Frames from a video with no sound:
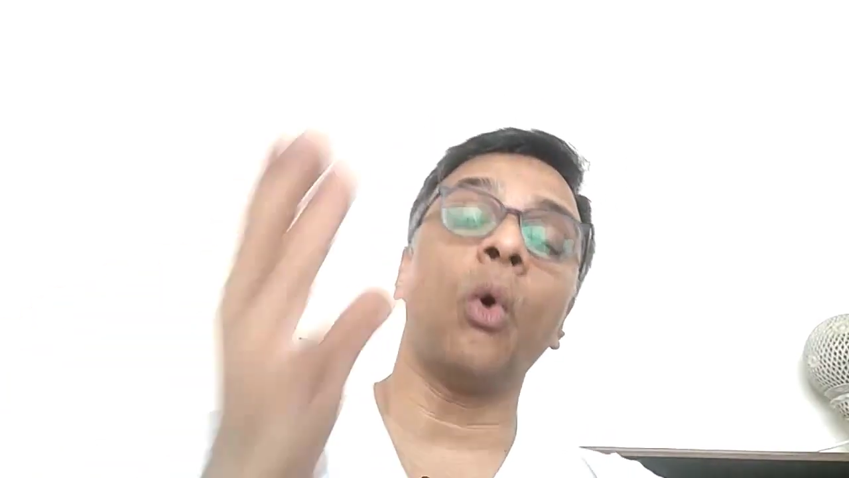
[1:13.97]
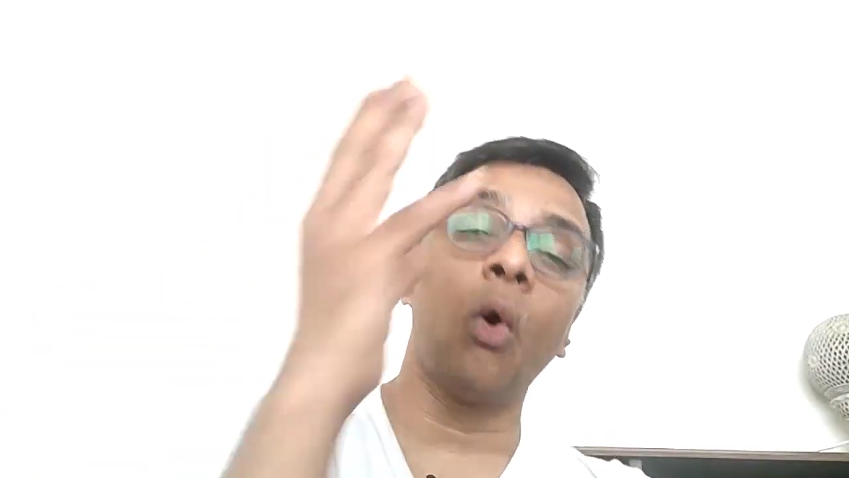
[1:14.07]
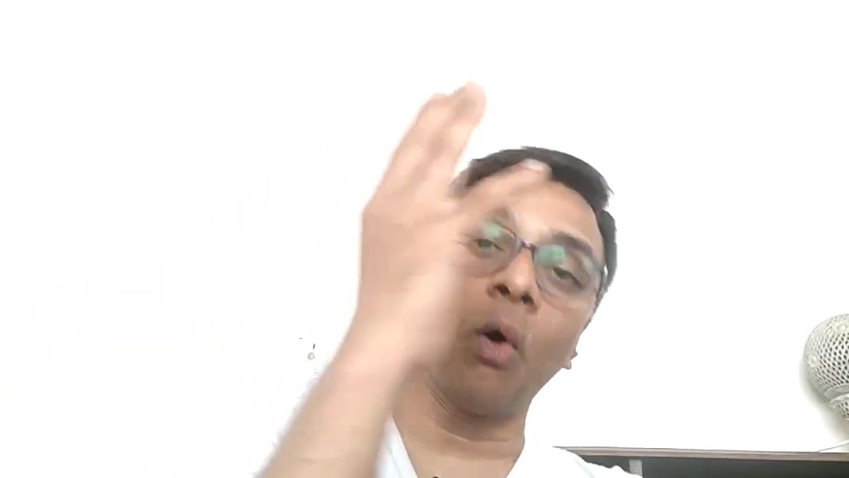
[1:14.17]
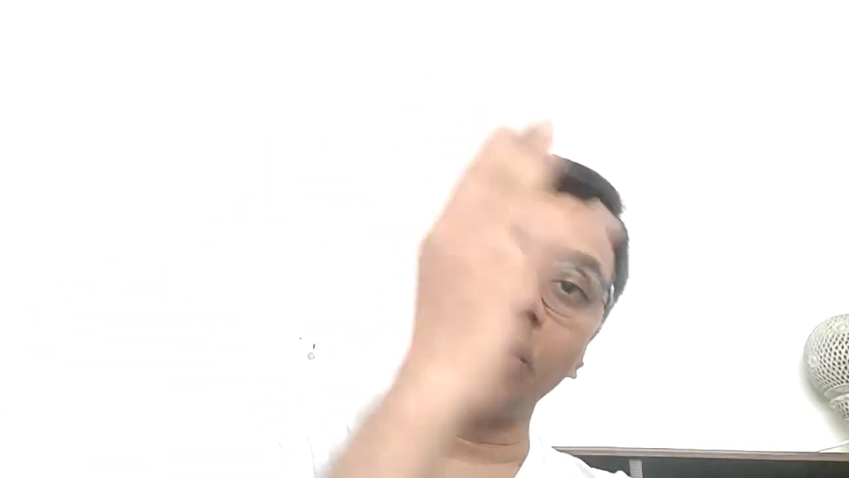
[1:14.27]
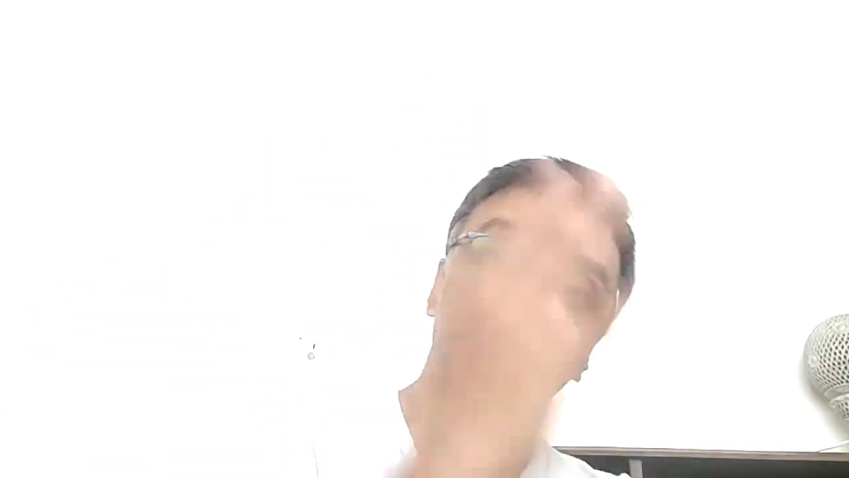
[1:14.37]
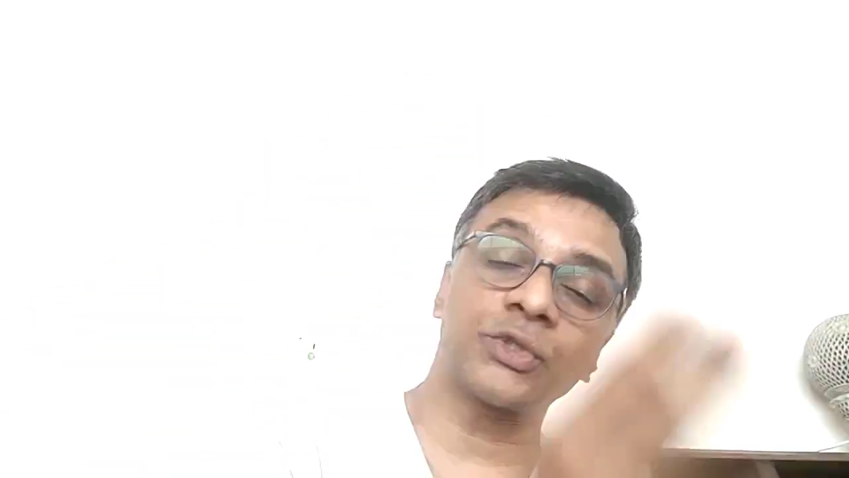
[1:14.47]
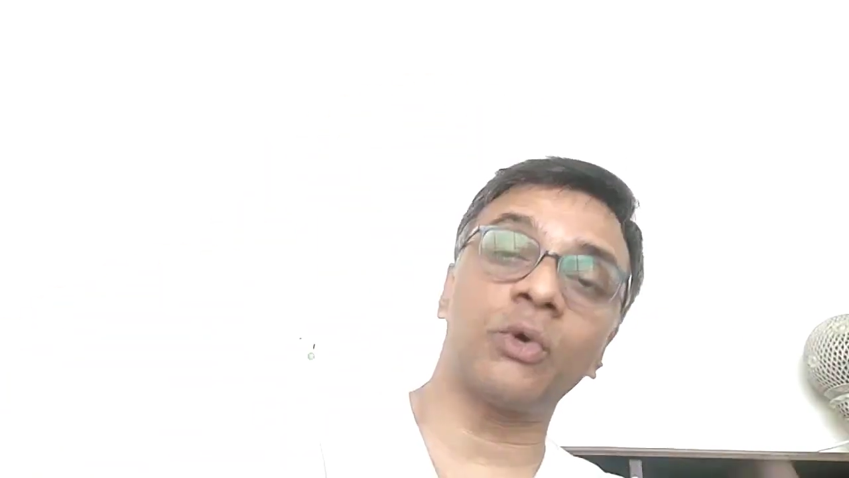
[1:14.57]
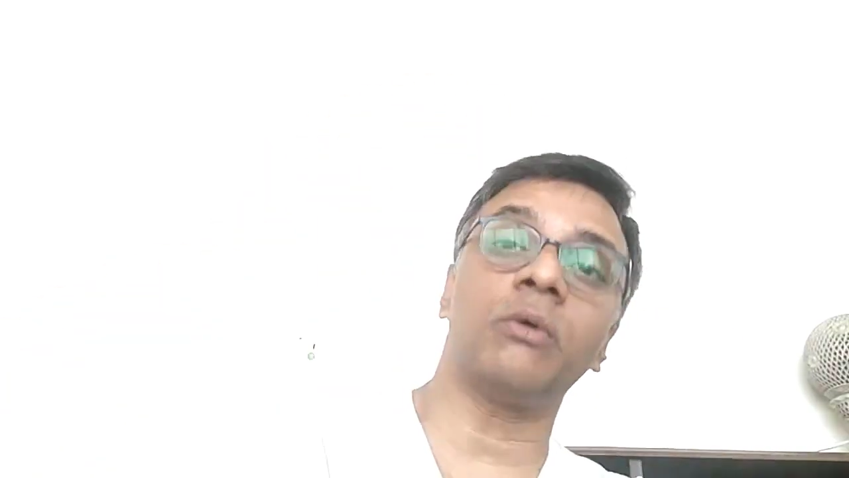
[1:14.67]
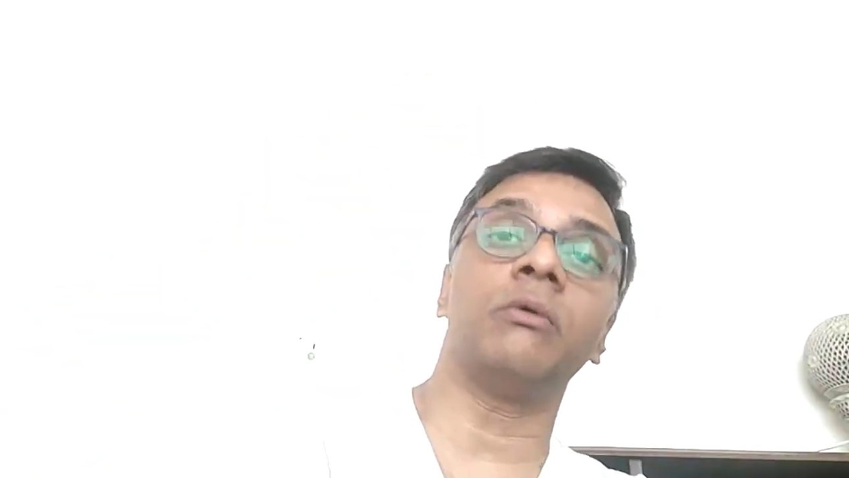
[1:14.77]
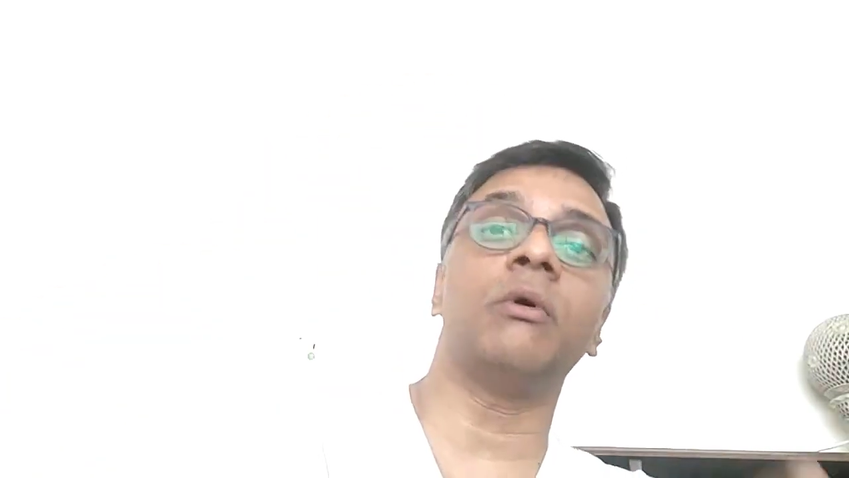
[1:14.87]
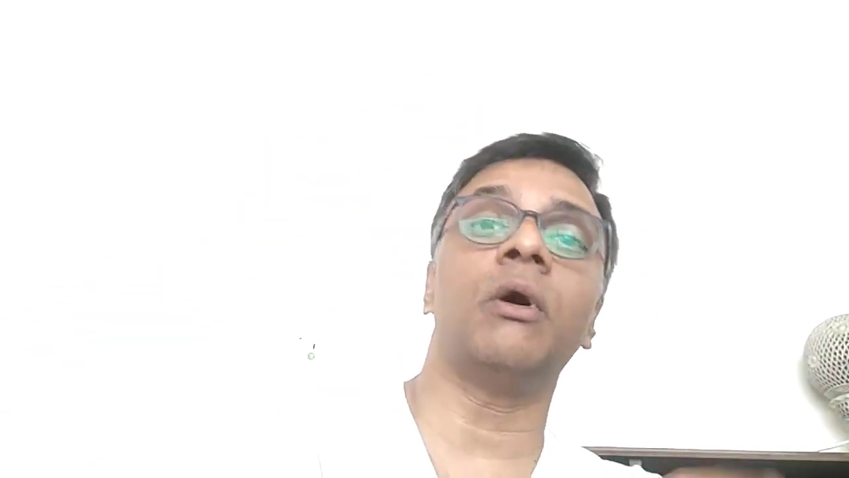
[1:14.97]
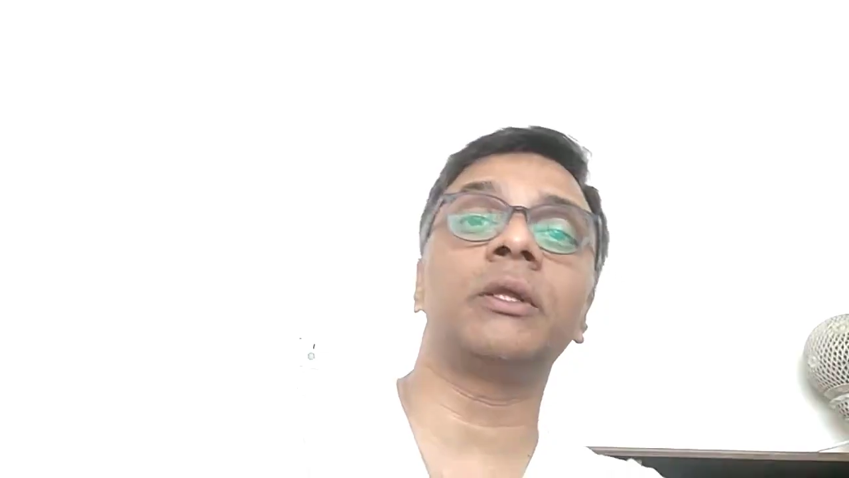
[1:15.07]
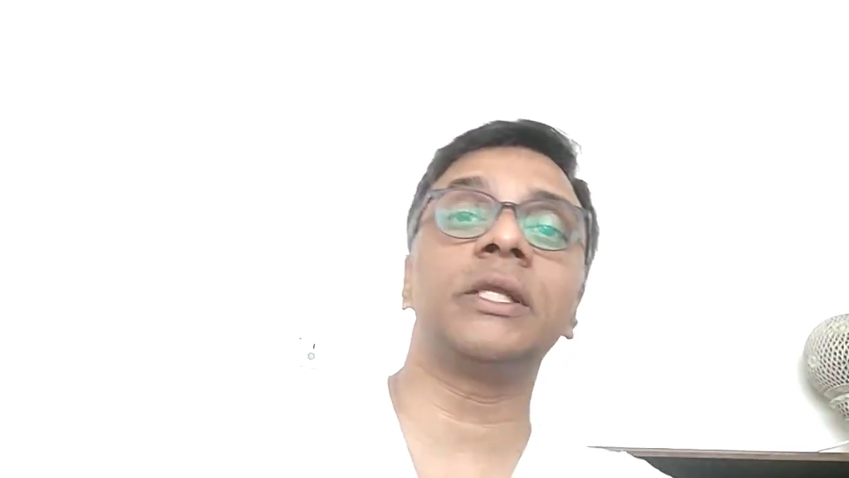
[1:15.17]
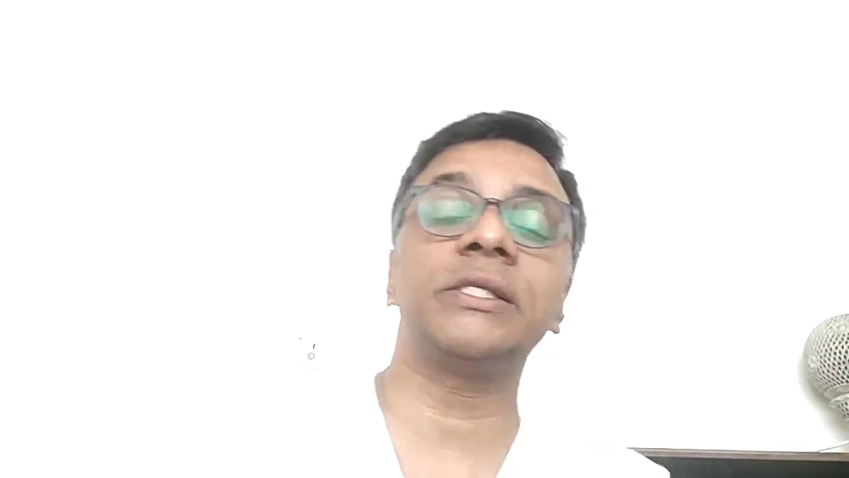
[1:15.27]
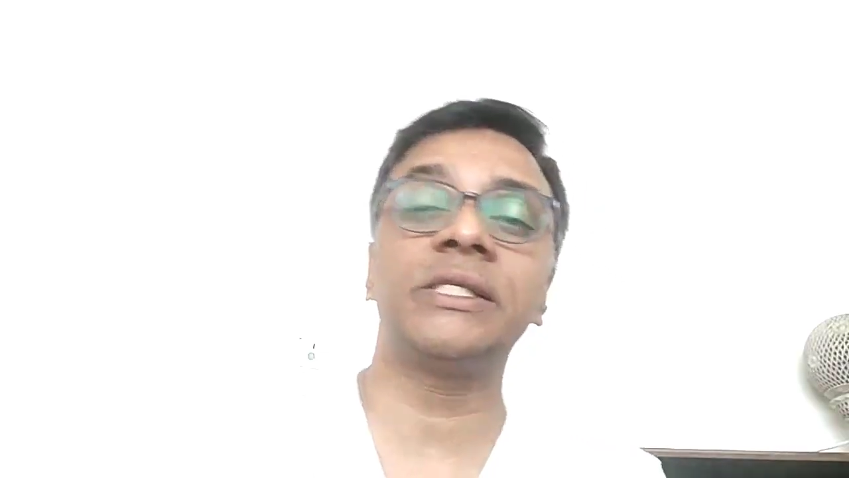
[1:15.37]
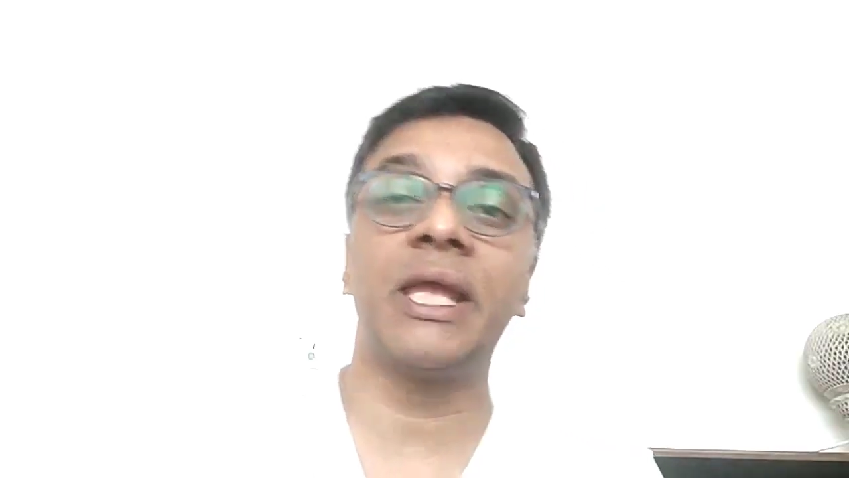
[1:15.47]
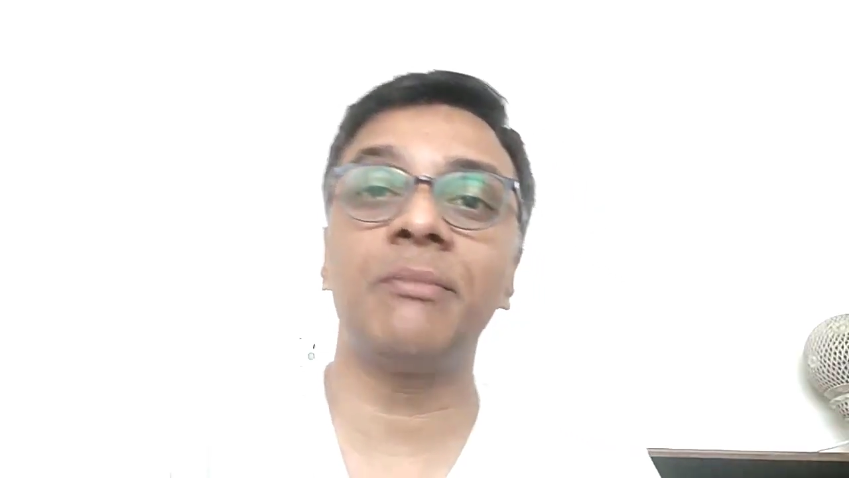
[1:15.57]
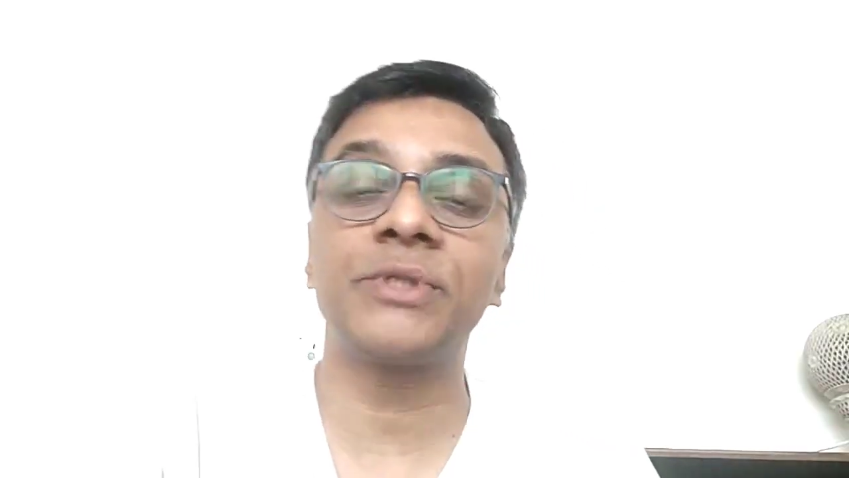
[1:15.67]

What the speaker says: also on the same